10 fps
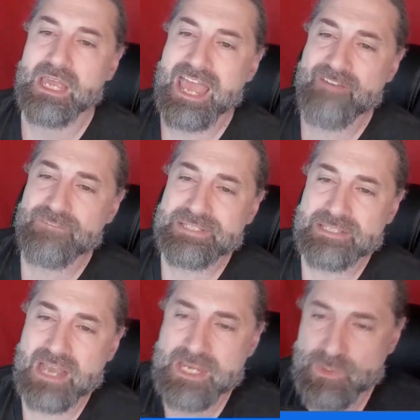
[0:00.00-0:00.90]

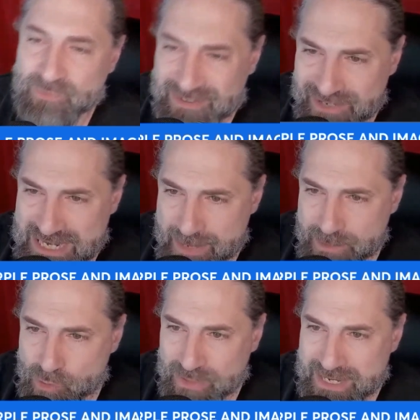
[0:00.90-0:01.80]
Emphasize vivid
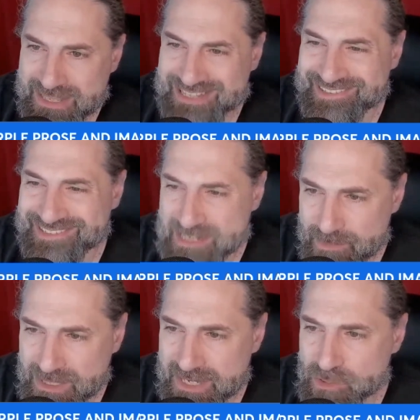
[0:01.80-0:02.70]
imagery that
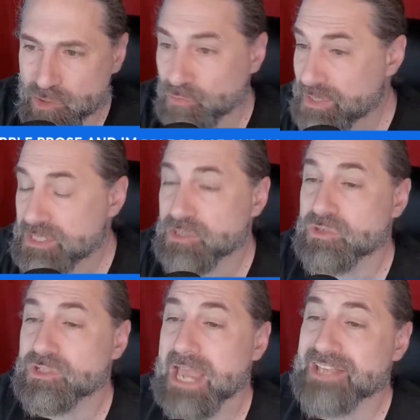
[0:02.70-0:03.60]
stimulates the
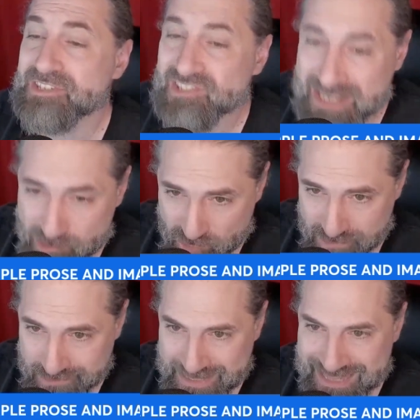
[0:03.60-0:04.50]
reader's senses,